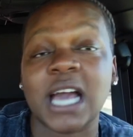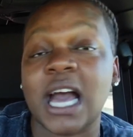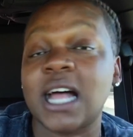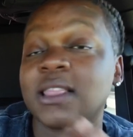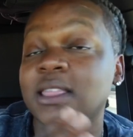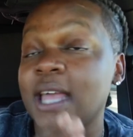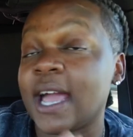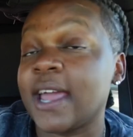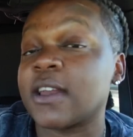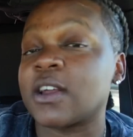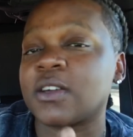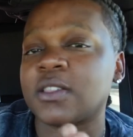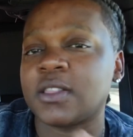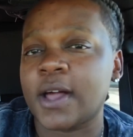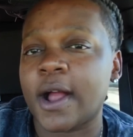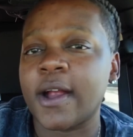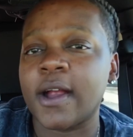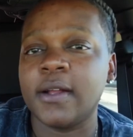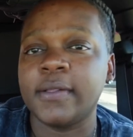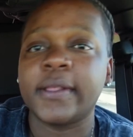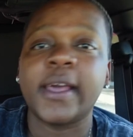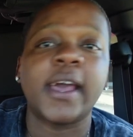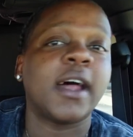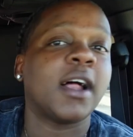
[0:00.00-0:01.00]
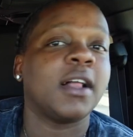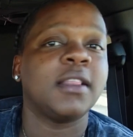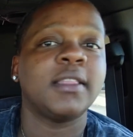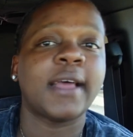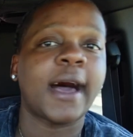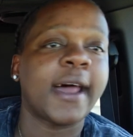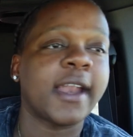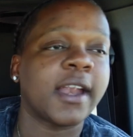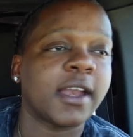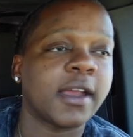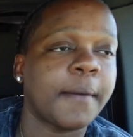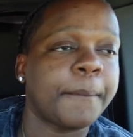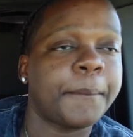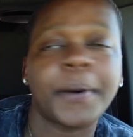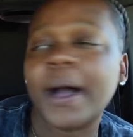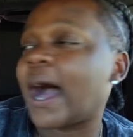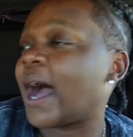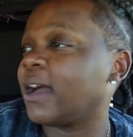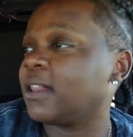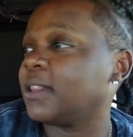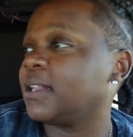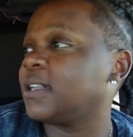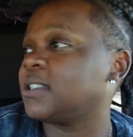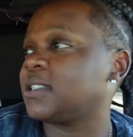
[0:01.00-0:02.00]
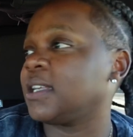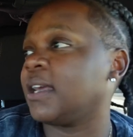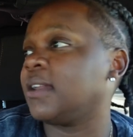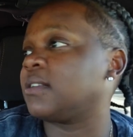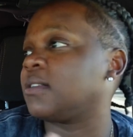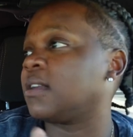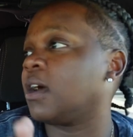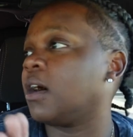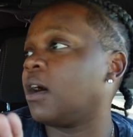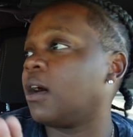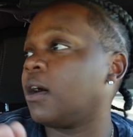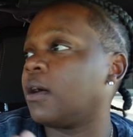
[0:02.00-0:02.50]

I later learned that a lot of their pilots and